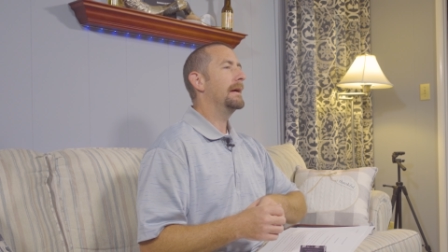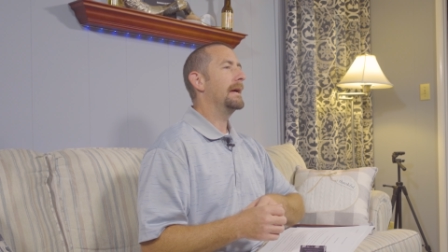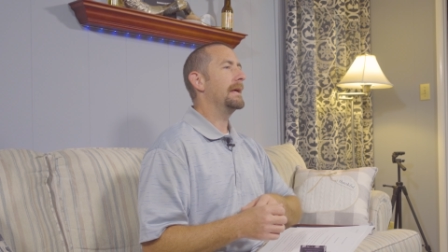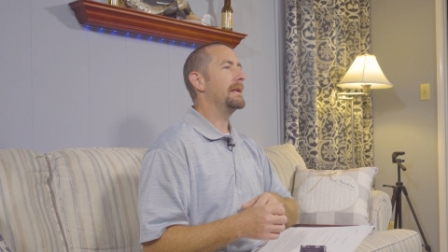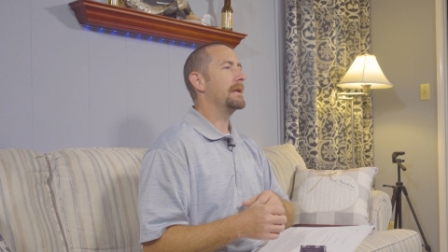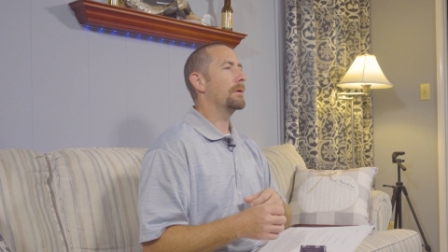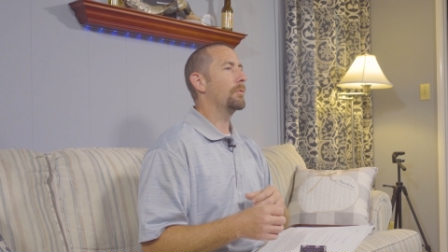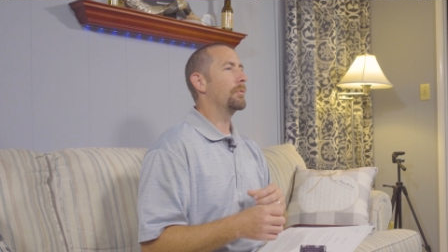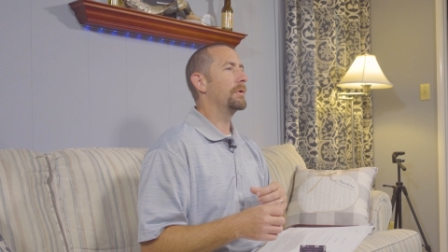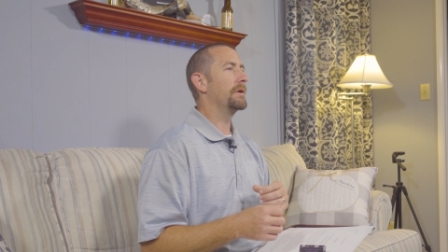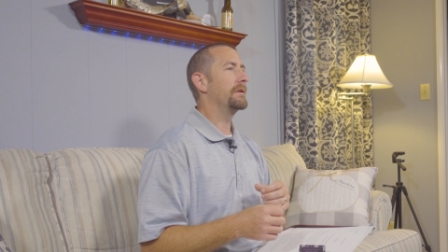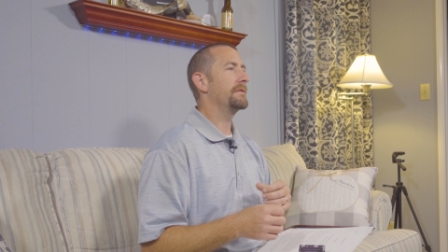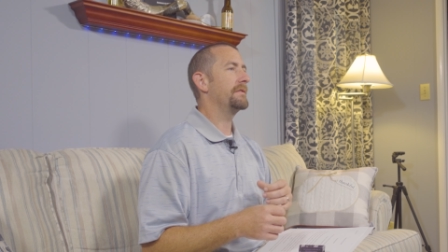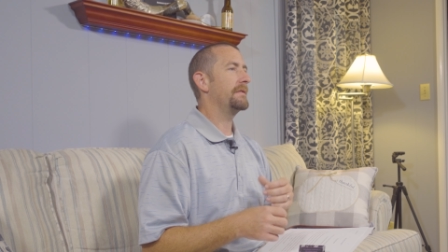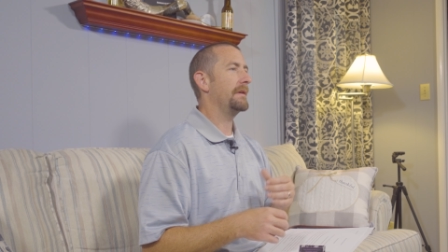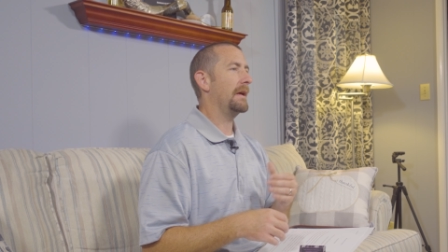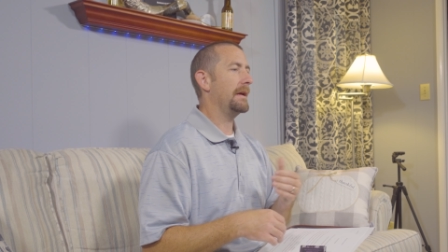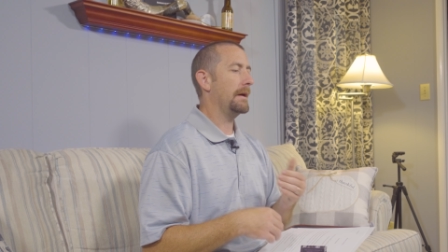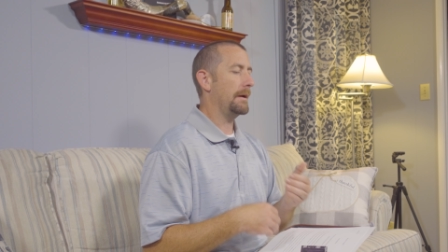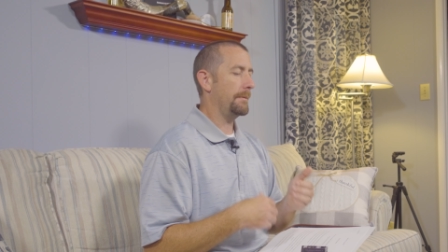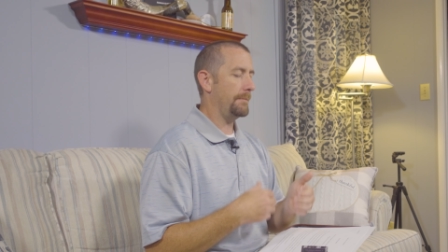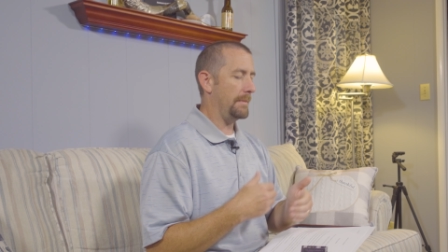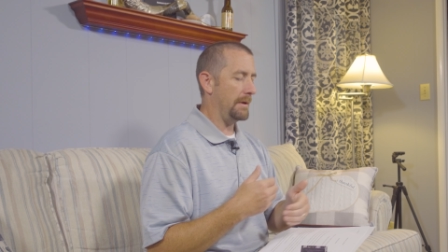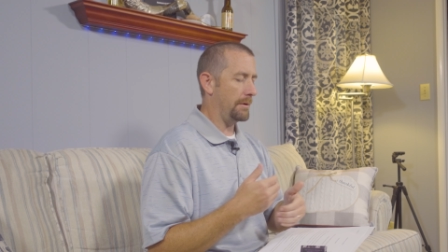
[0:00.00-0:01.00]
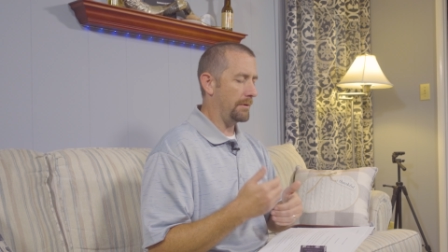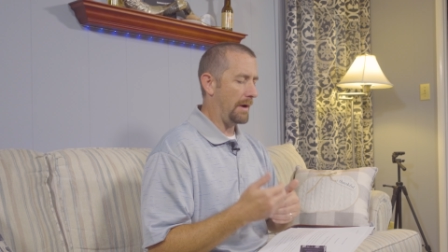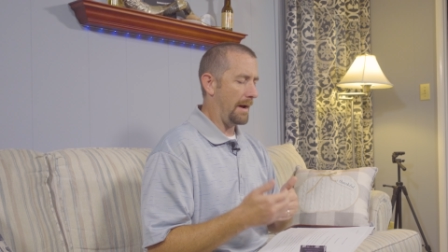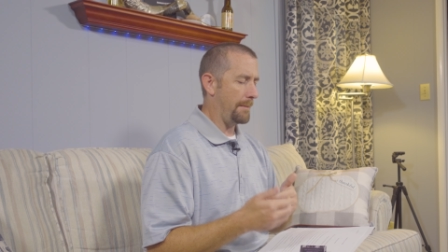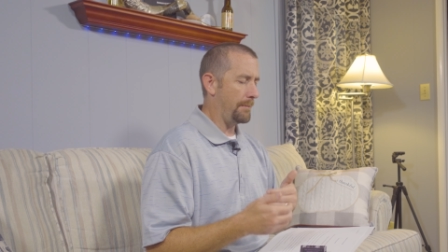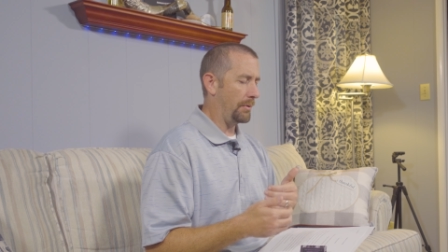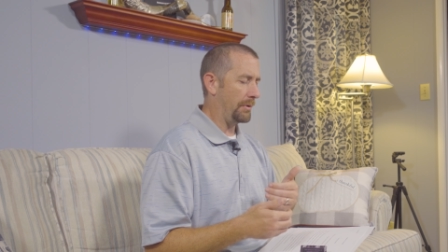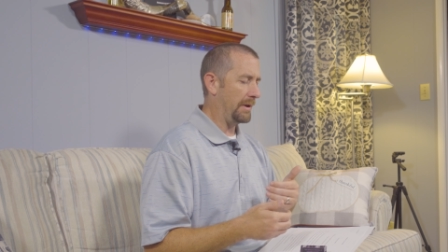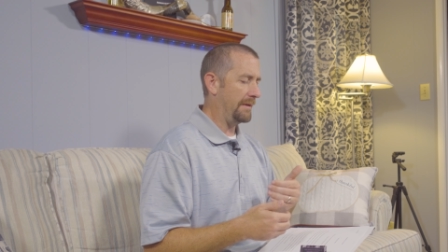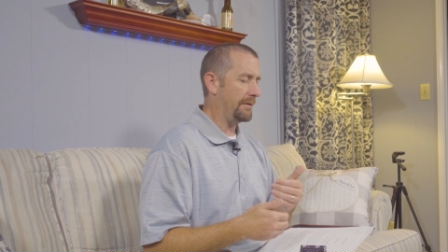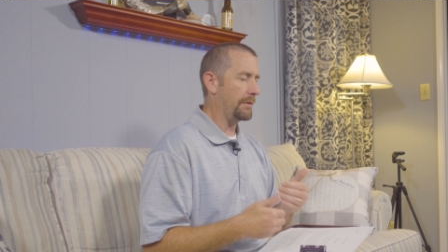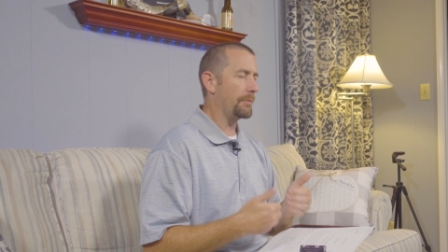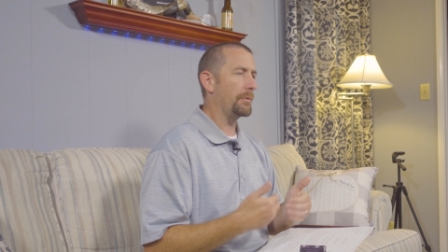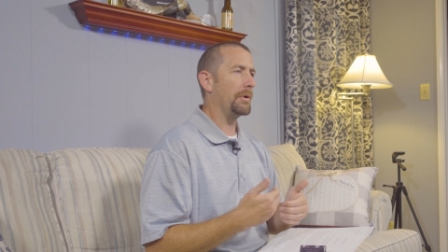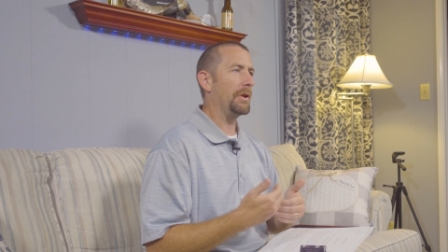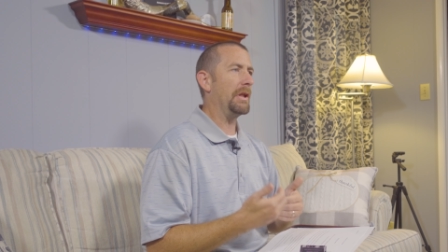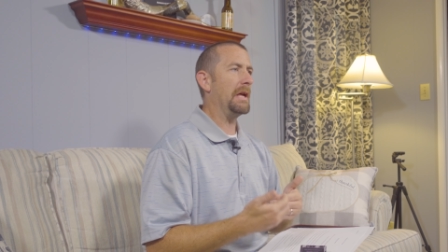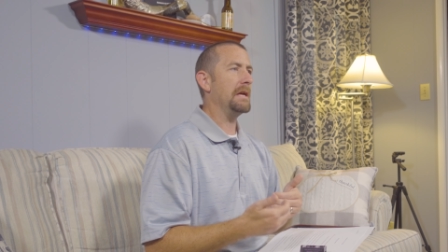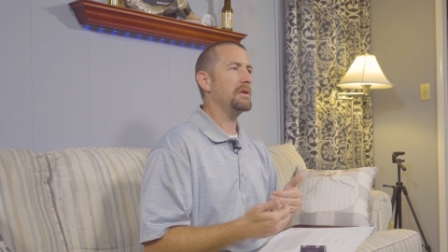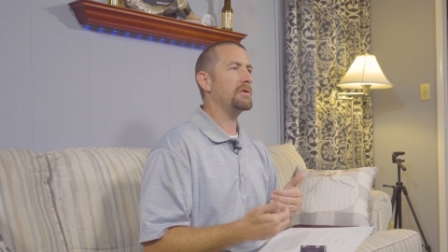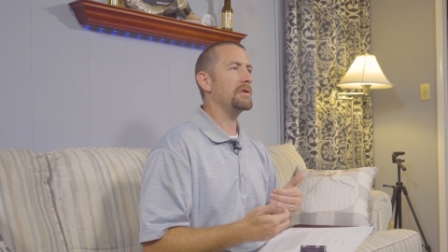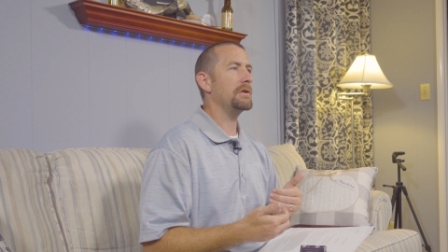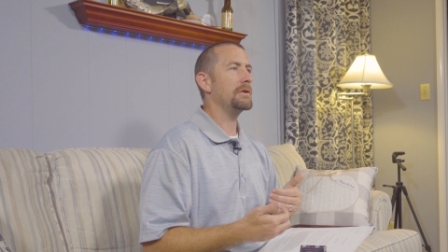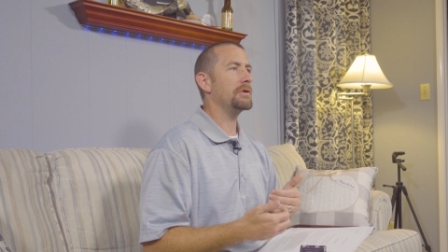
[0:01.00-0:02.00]
And it was, I believe, in
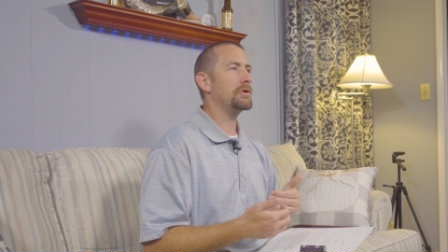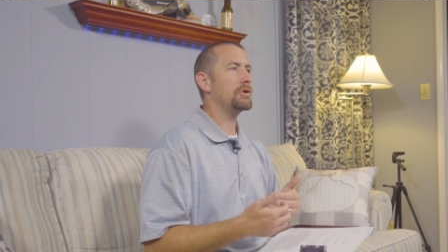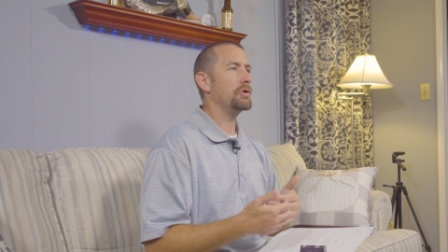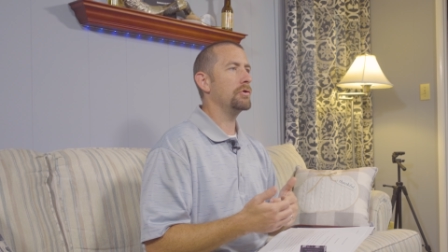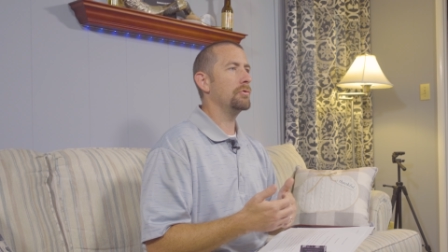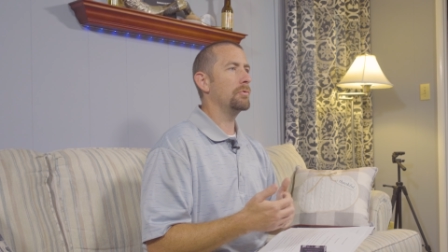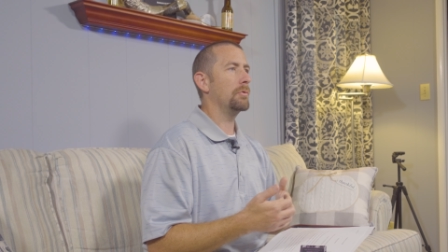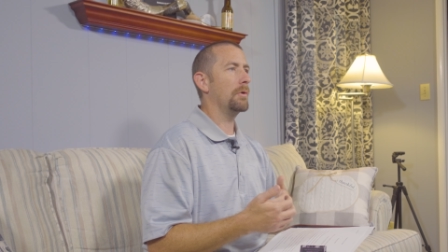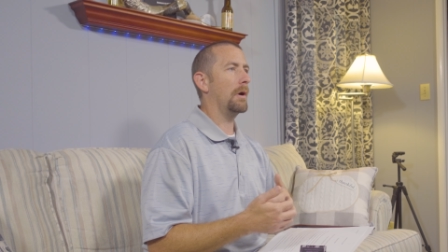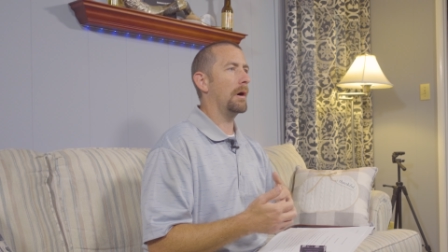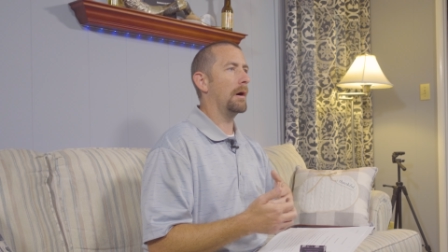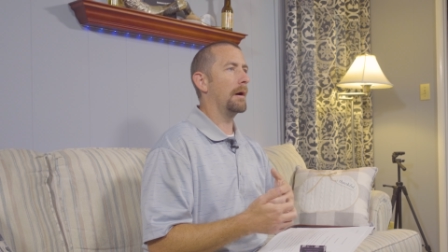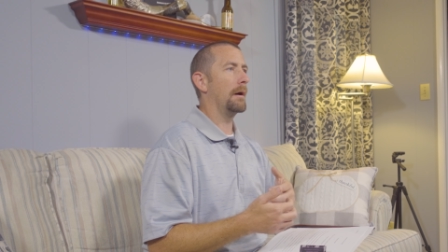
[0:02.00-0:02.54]
relation to